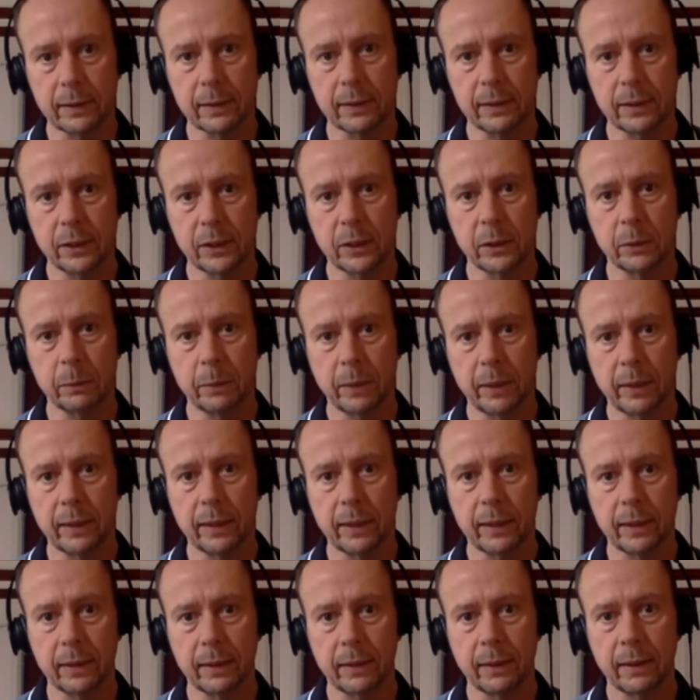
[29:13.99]

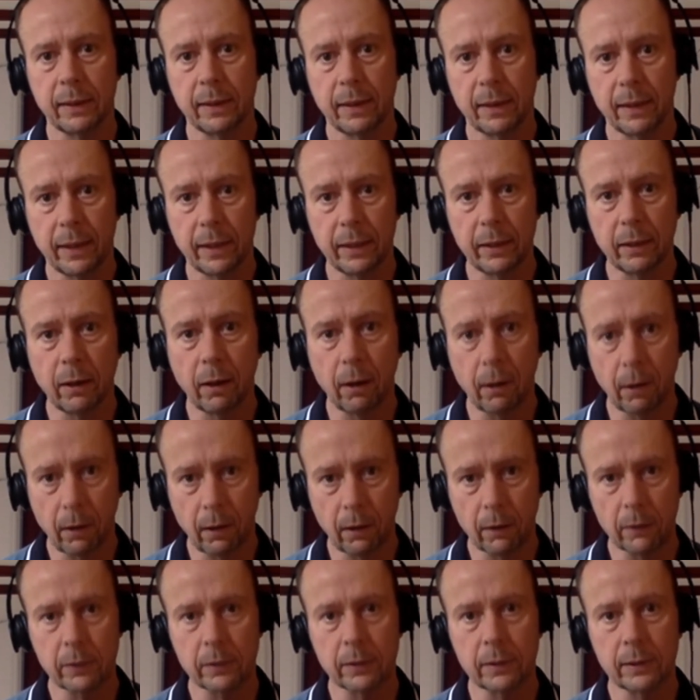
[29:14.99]
decision-making
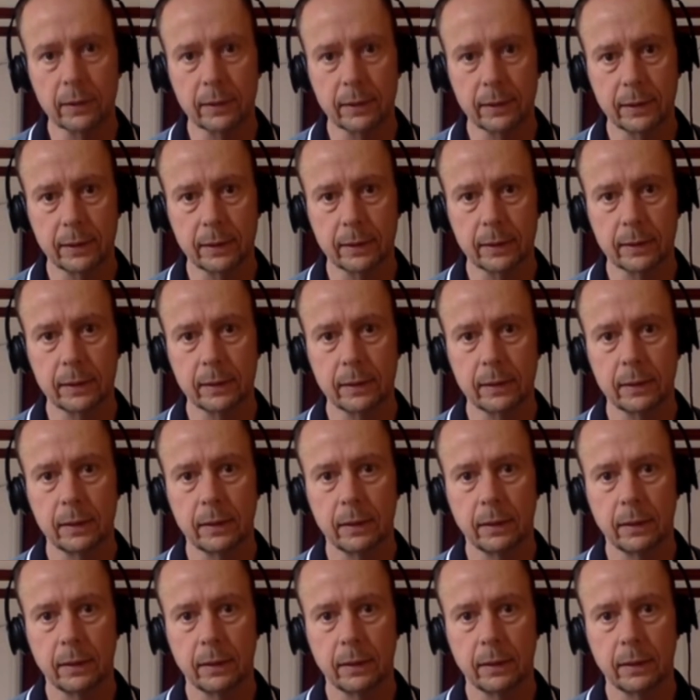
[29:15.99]
enhances